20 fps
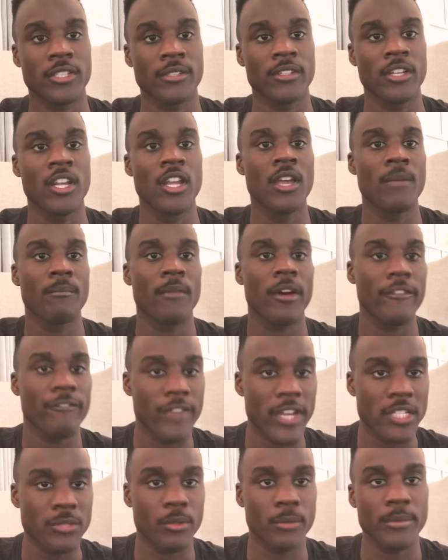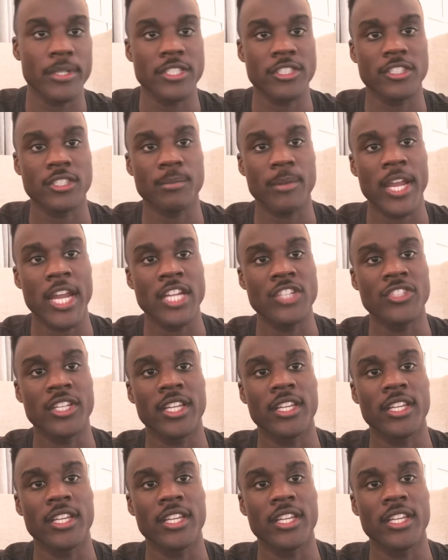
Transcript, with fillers: and my Facebook business page